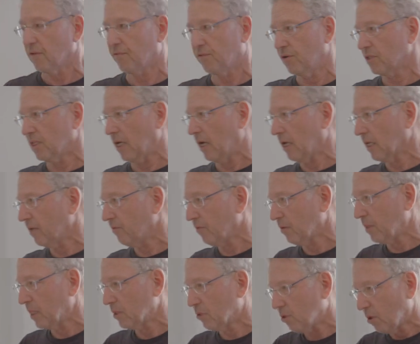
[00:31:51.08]
the first time I'm
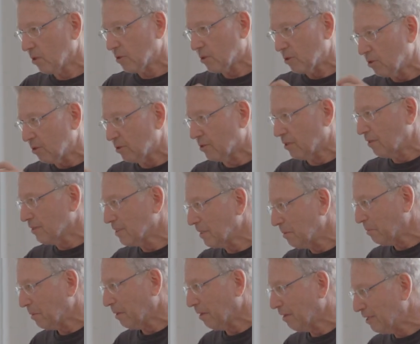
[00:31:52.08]
giving my talk, so there's still
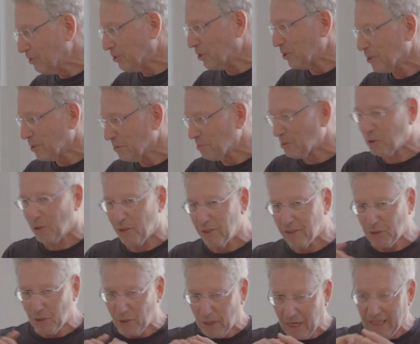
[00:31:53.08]
some glitches, I'm sorry.
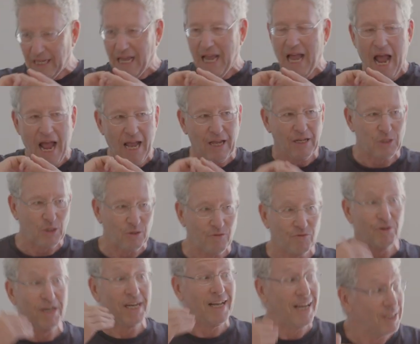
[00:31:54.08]
So I, I sort
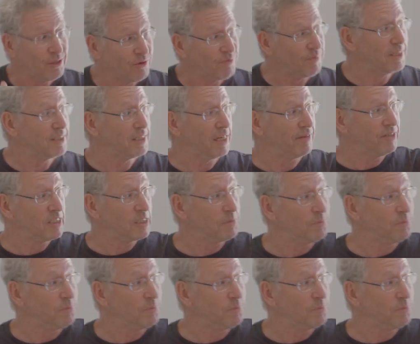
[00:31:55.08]
of ran ahead of myself and